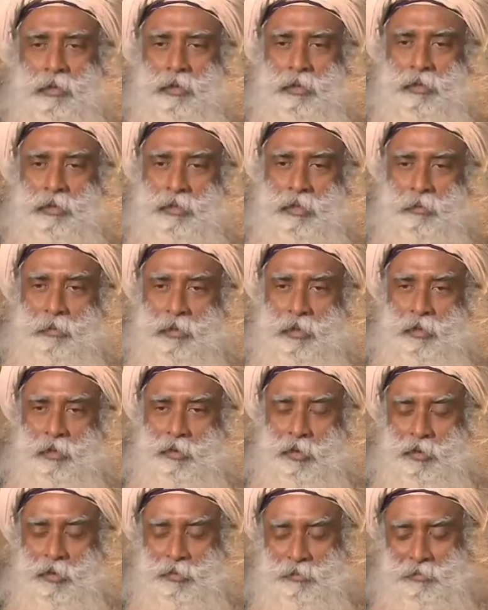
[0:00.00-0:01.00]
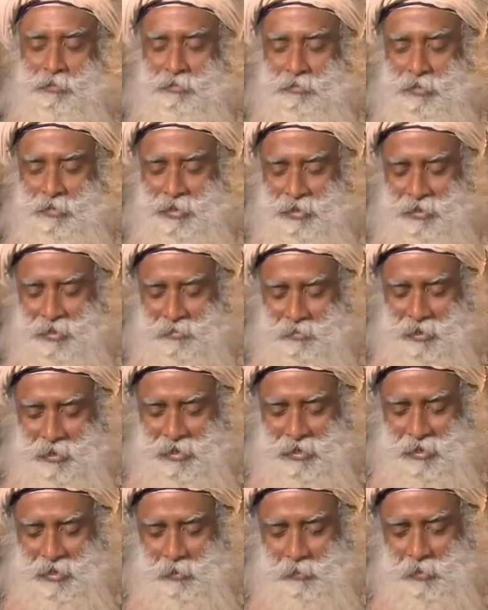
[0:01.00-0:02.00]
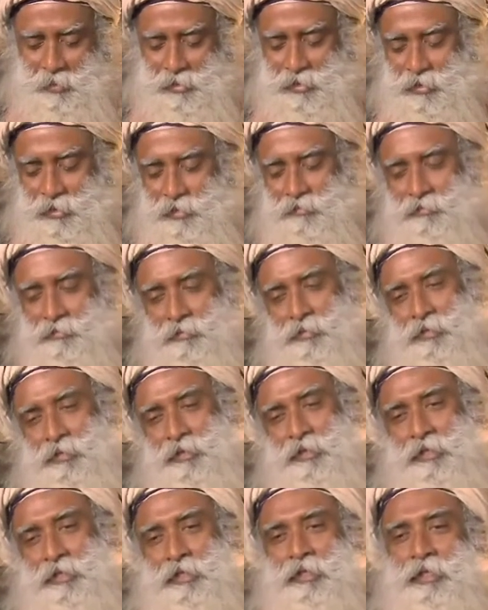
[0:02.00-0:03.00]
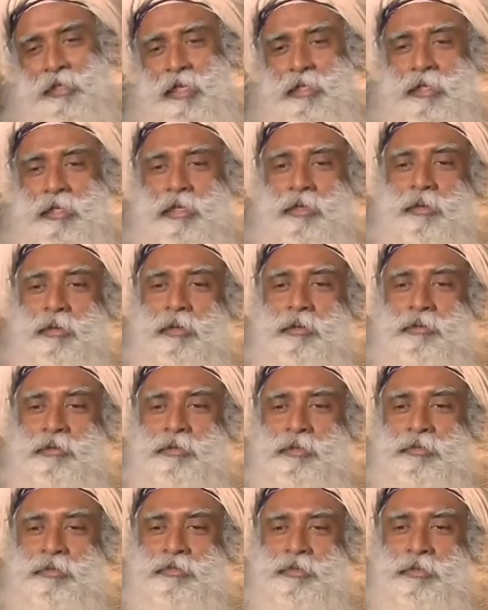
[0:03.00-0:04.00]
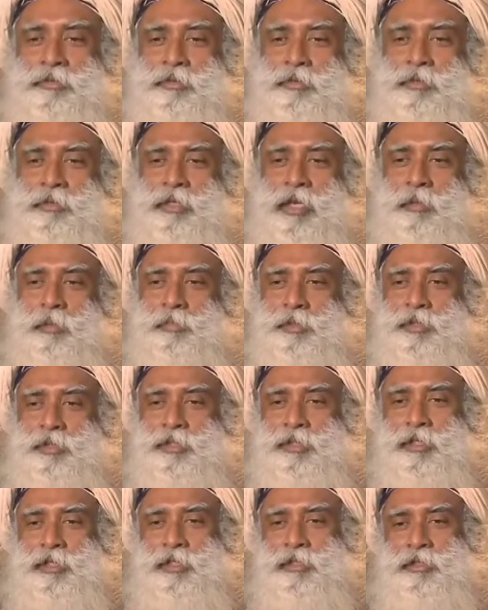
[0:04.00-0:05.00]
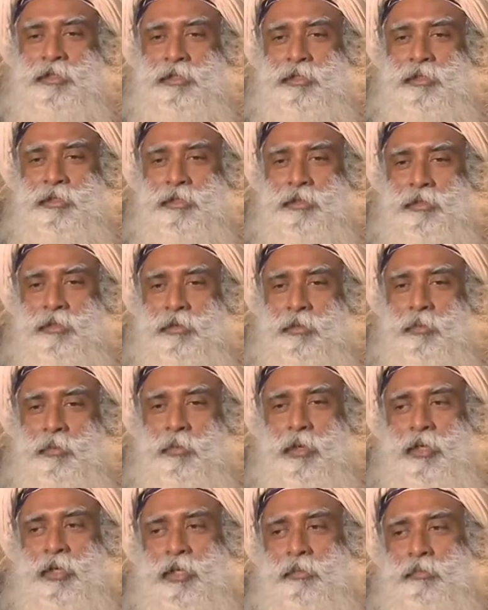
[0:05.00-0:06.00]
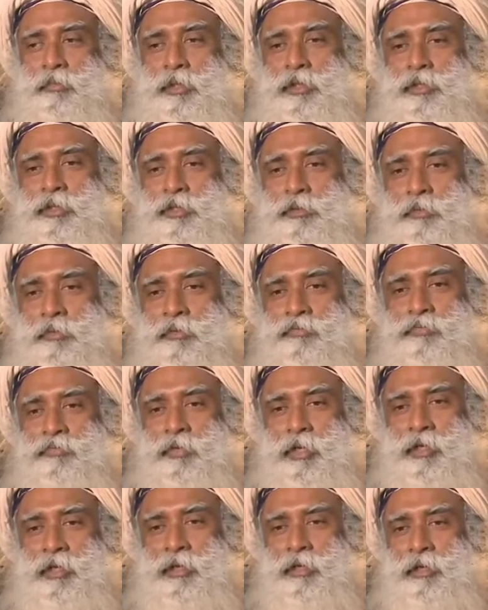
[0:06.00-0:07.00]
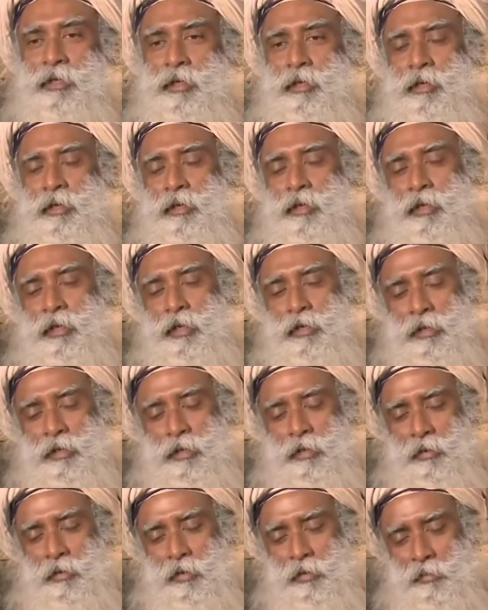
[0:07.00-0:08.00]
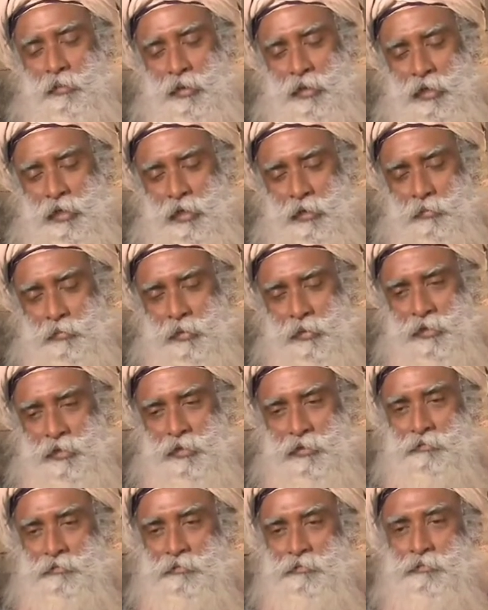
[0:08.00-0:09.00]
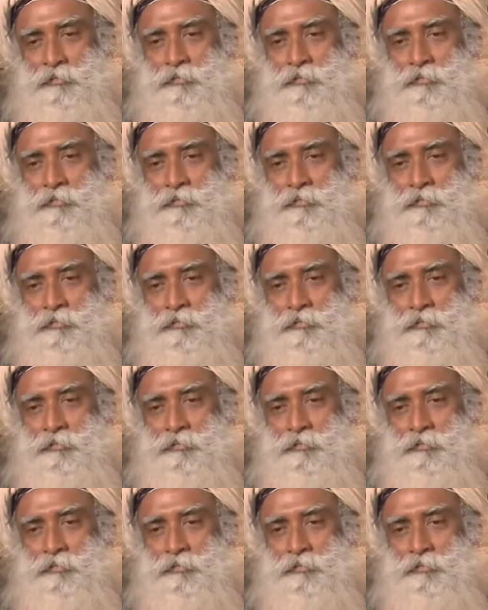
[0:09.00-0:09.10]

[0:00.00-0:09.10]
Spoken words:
Is something wrong me being compulsive? Nothing wrong if you don't appreciate what it means to be free, nothing wrong being compulsive.